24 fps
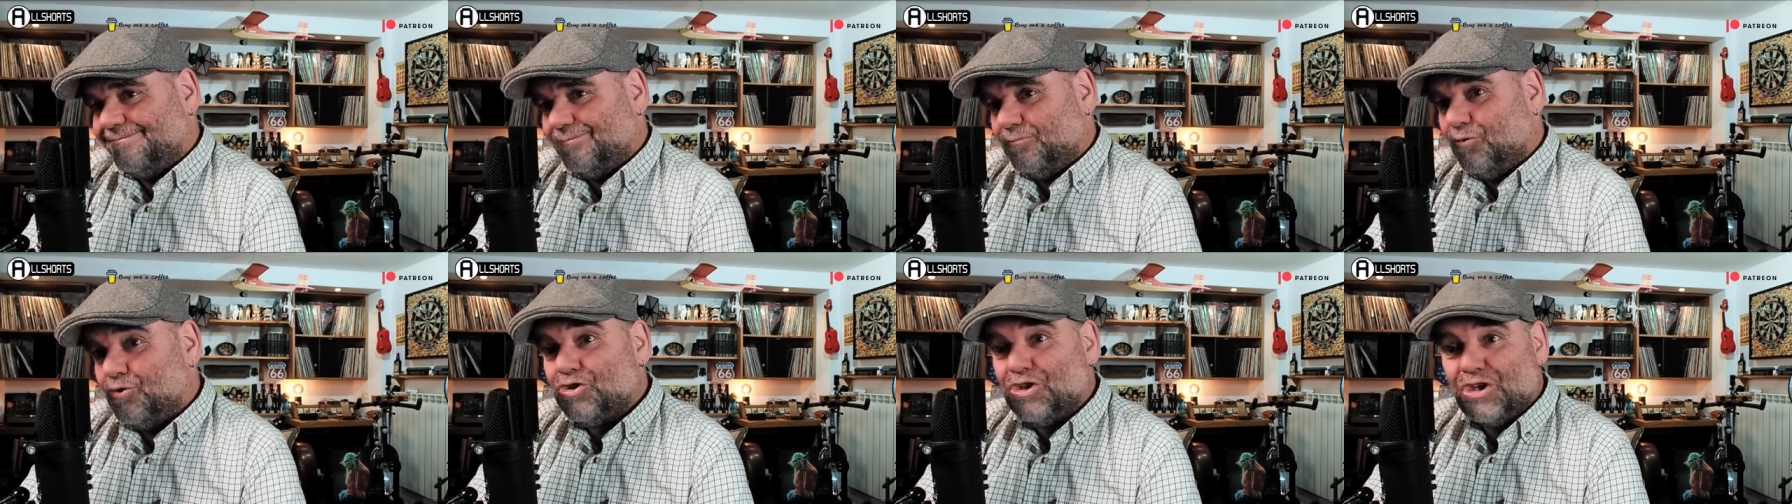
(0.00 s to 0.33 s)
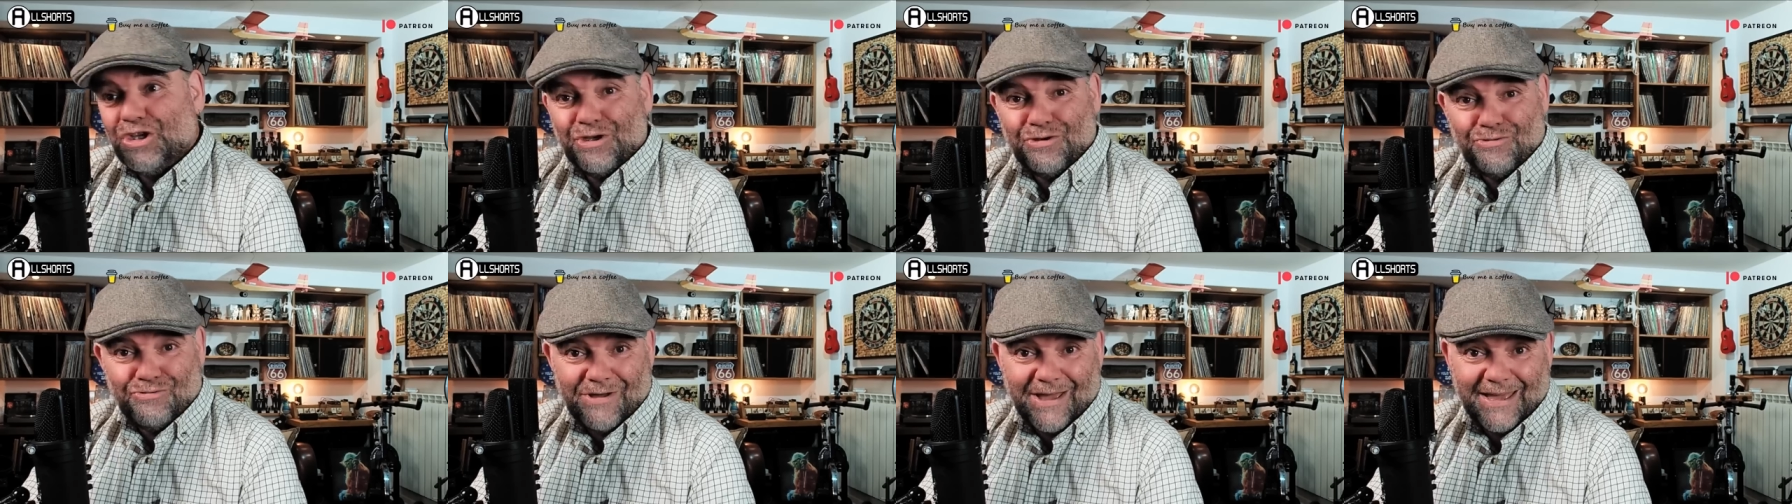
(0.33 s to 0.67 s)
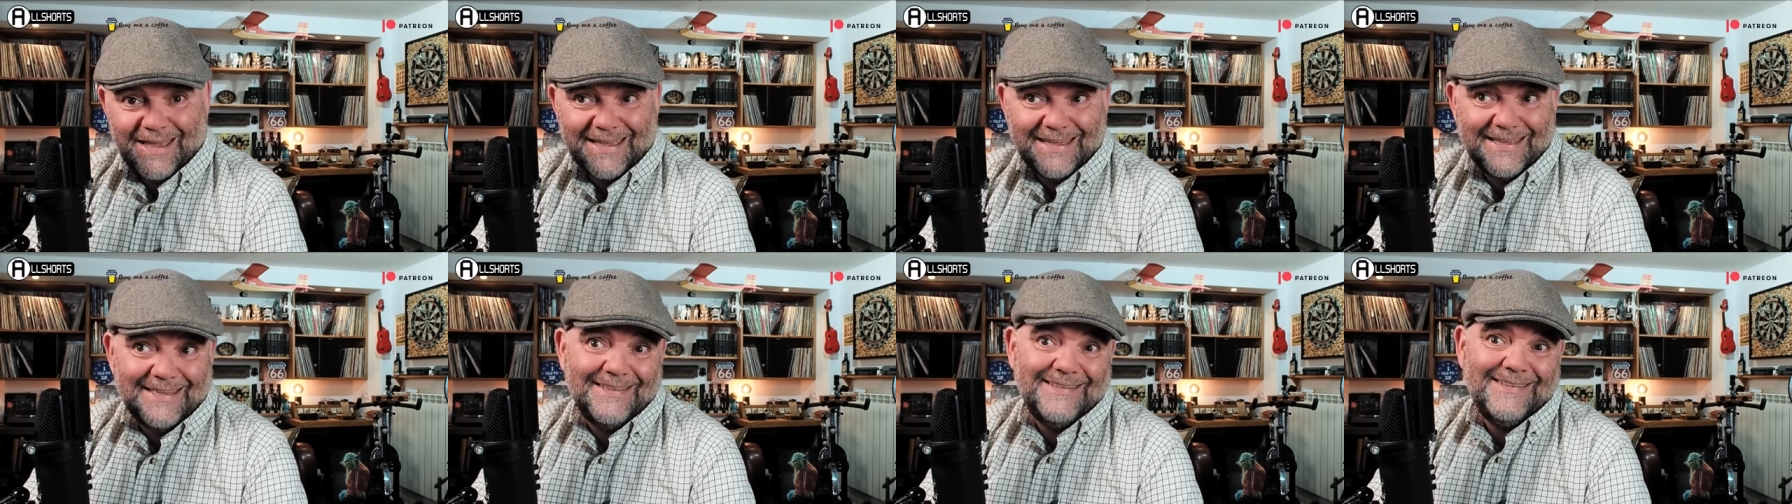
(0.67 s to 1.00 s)
What do you
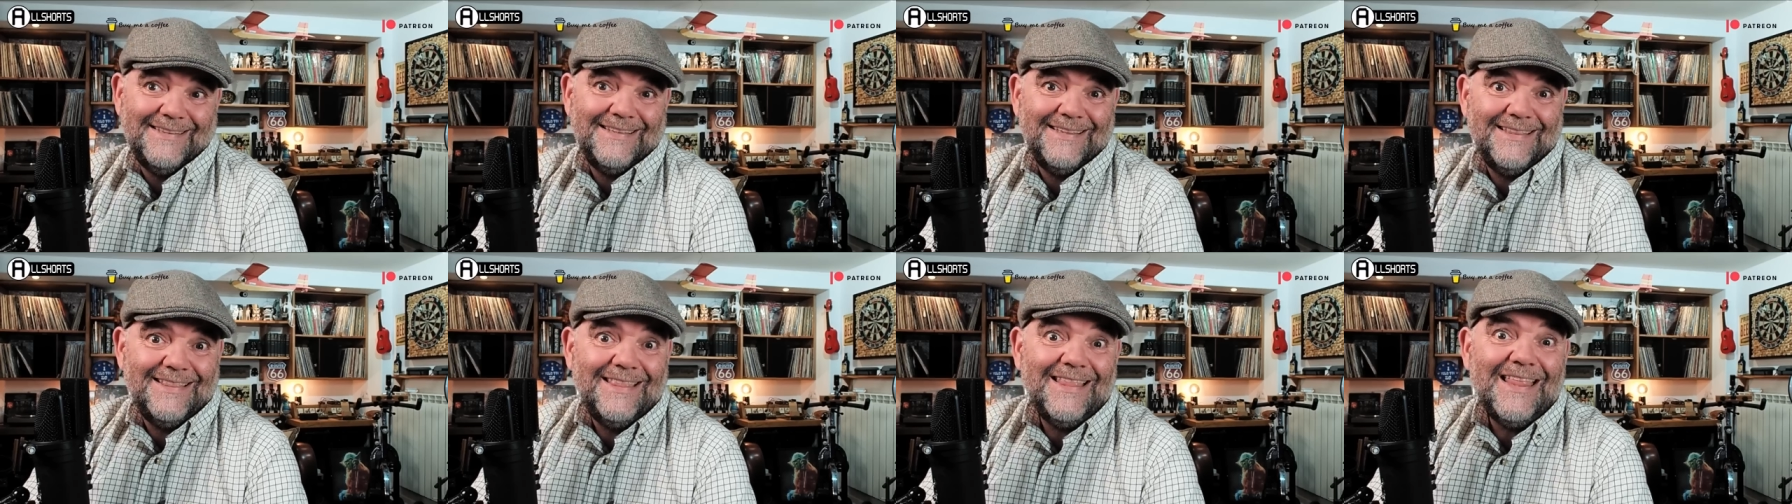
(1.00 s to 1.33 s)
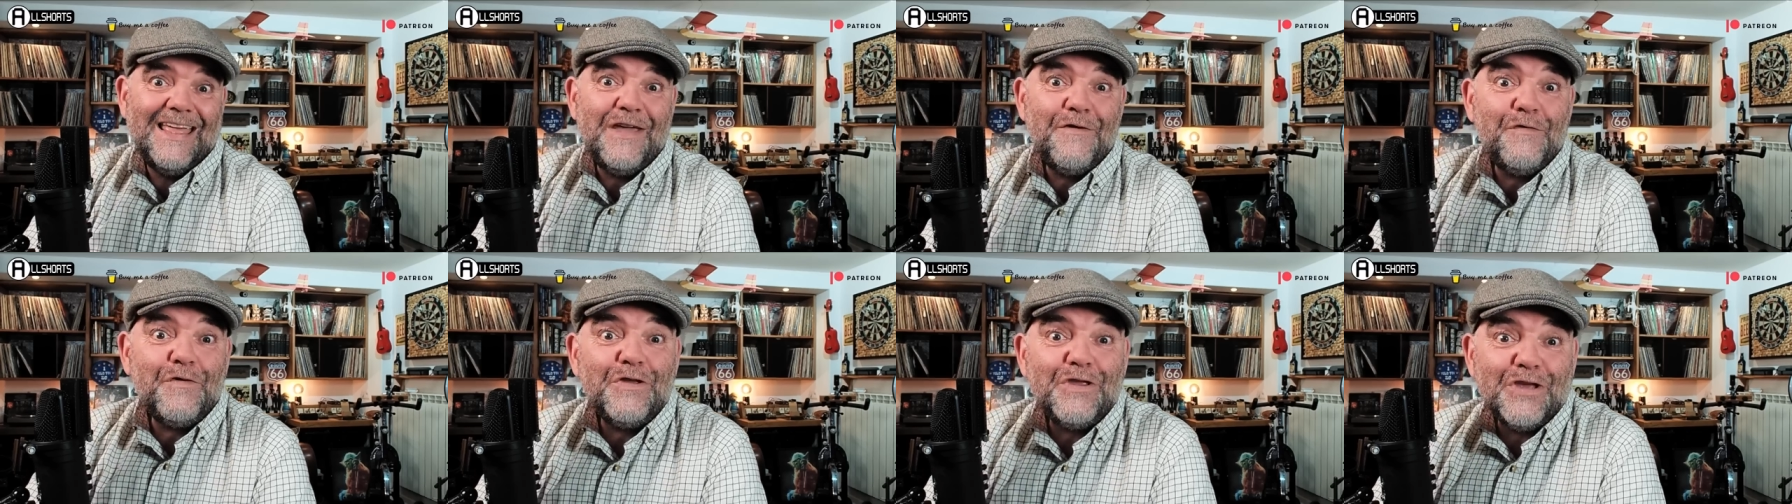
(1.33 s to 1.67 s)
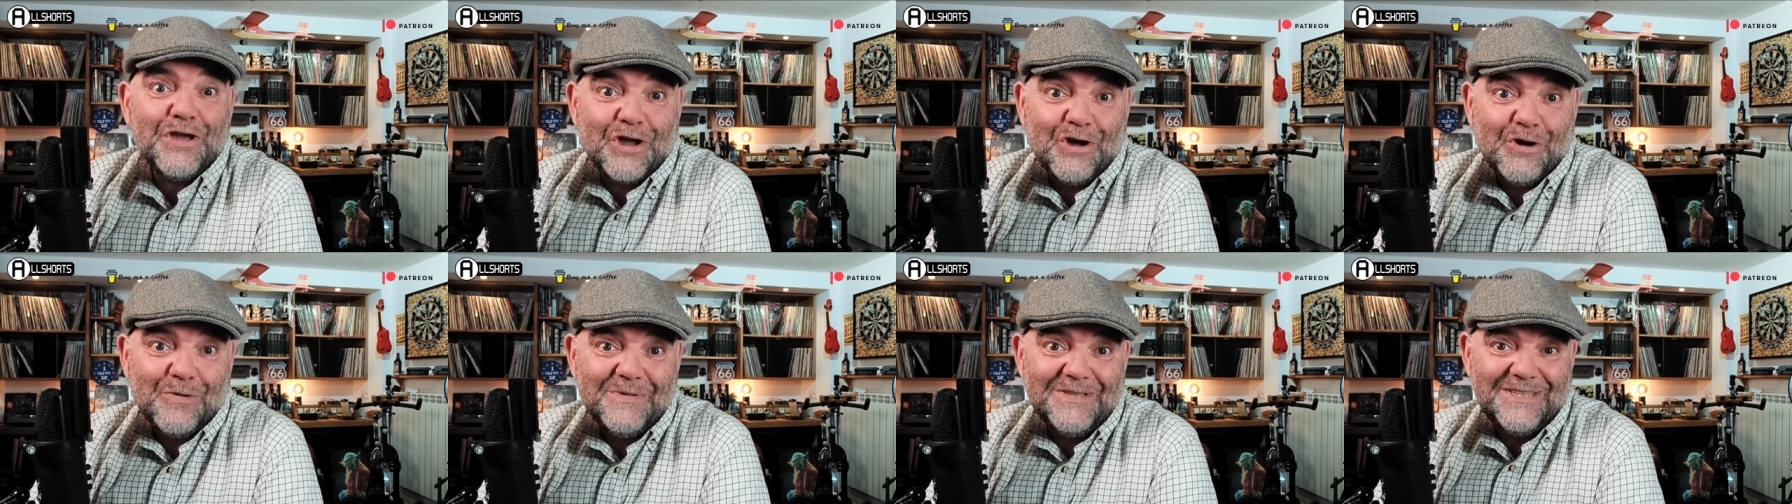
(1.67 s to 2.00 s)
reckon? Leave it in the
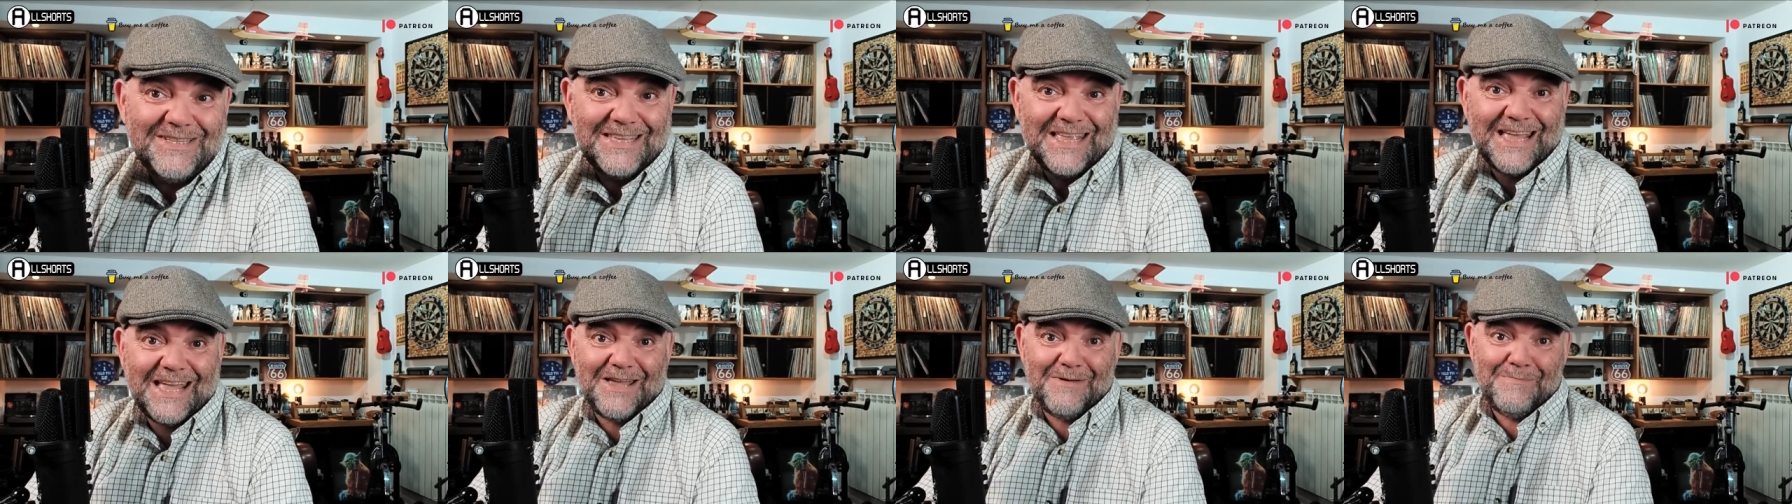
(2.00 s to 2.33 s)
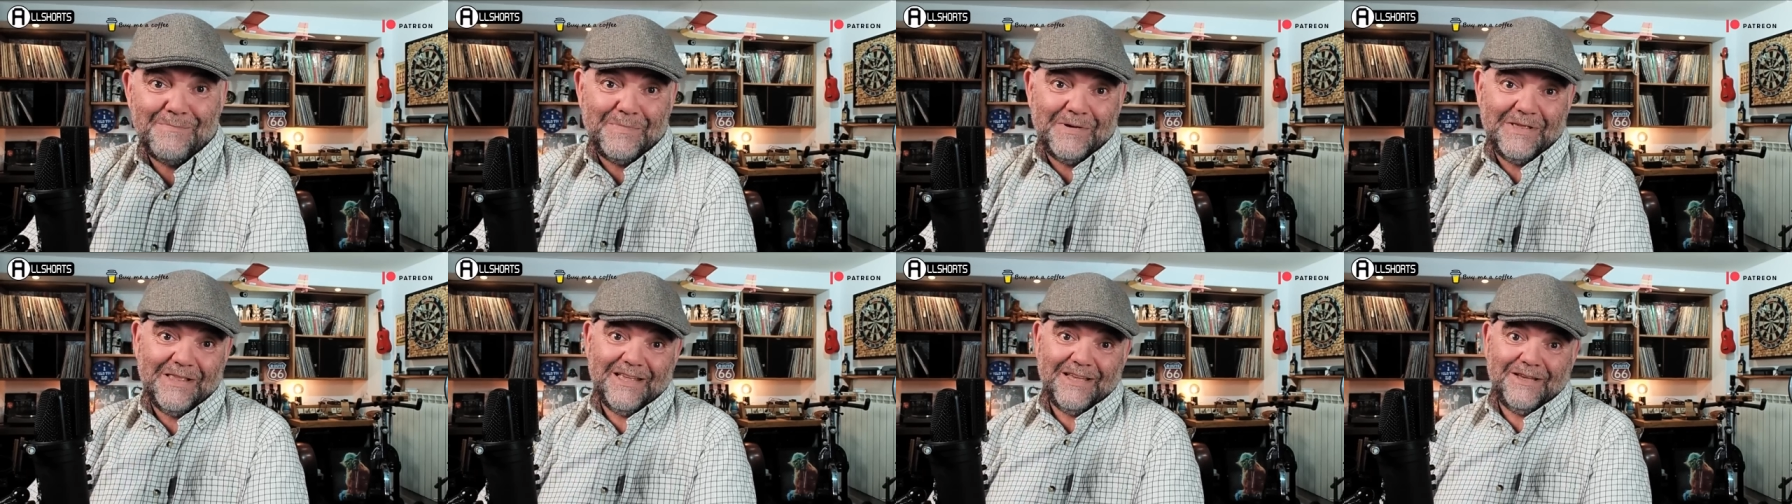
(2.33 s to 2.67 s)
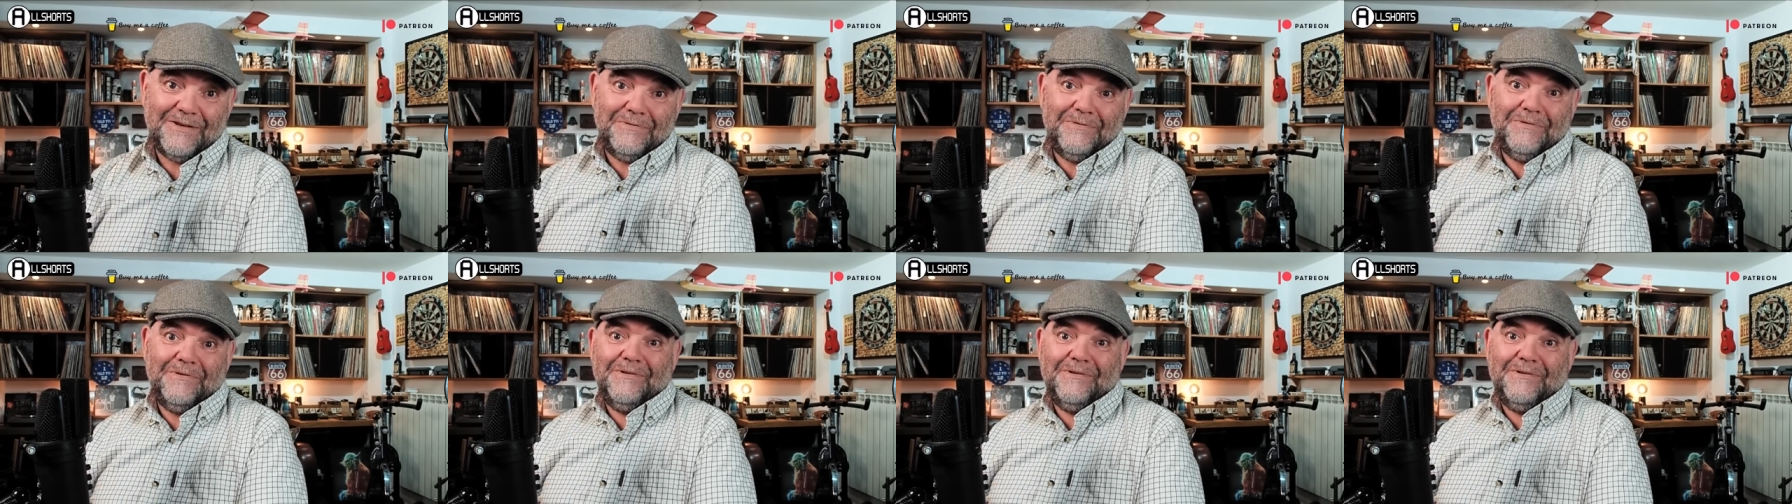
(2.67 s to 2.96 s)
comments down below.